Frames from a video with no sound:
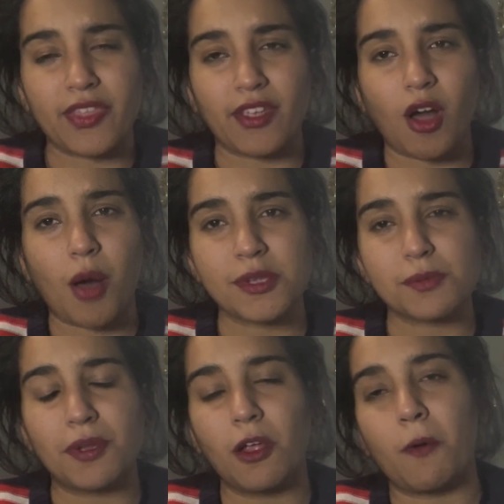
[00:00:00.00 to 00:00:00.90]
in the comments
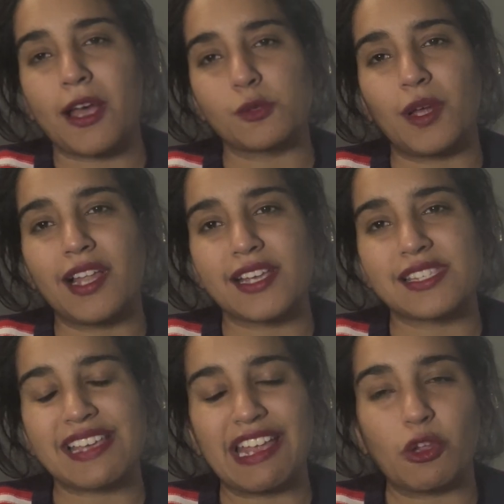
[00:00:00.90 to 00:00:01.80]
below as well
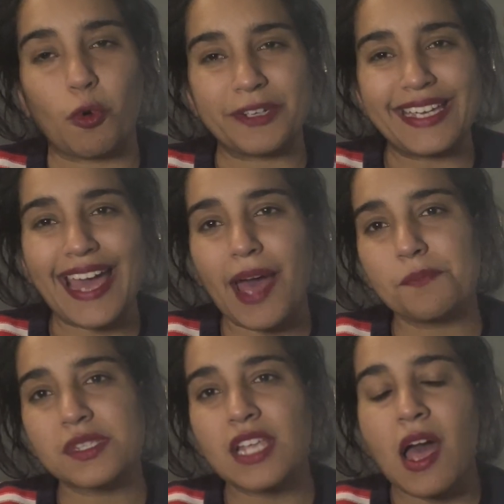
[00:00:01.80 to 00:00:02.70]
as in your
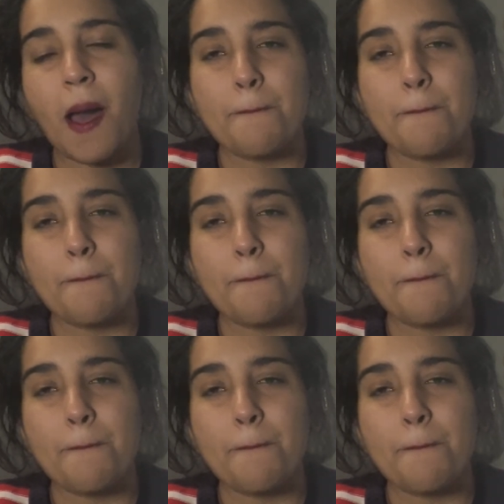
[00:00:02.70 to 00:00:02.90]
DMs,